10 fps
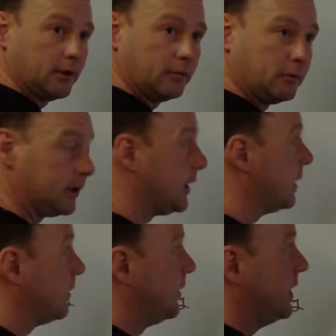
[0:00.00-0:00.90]
Where now
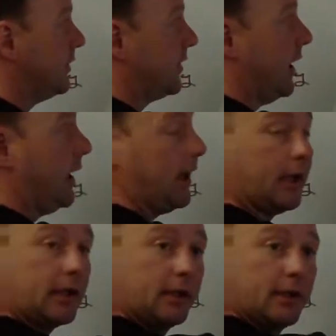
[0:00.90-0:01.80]
this
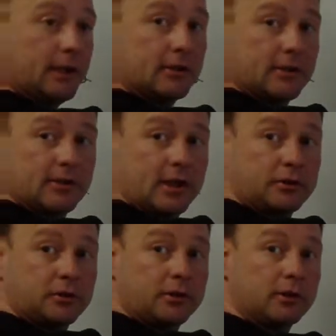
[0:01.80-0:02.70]
k is
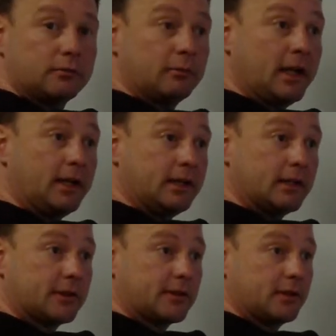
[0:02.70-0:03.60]
essentially the
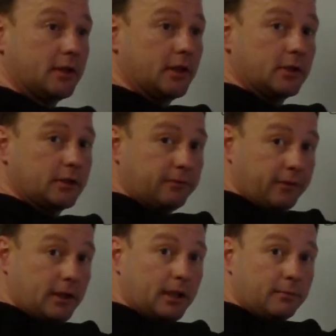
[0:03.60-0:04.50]
radius to
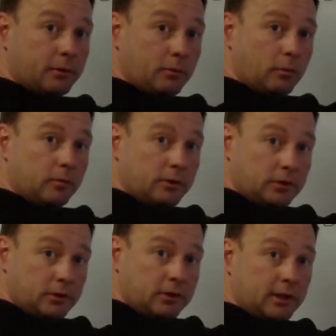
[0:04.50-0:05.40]
fill up
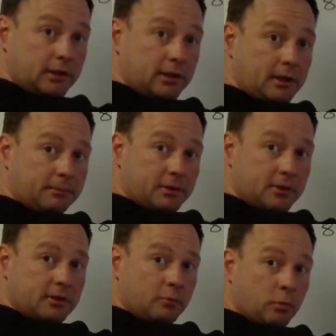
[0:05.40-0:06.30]
that
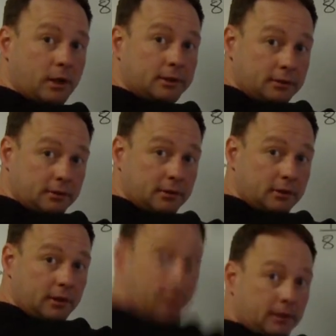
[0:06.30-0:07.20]
encompasses one
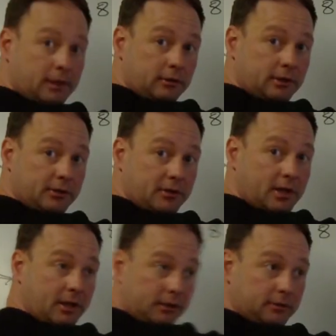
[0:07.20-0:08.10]
electron
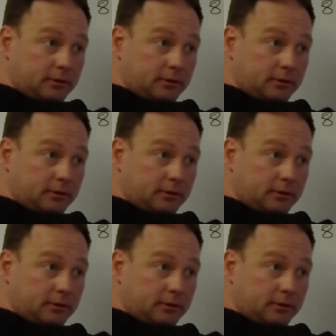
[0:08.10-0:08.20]
state.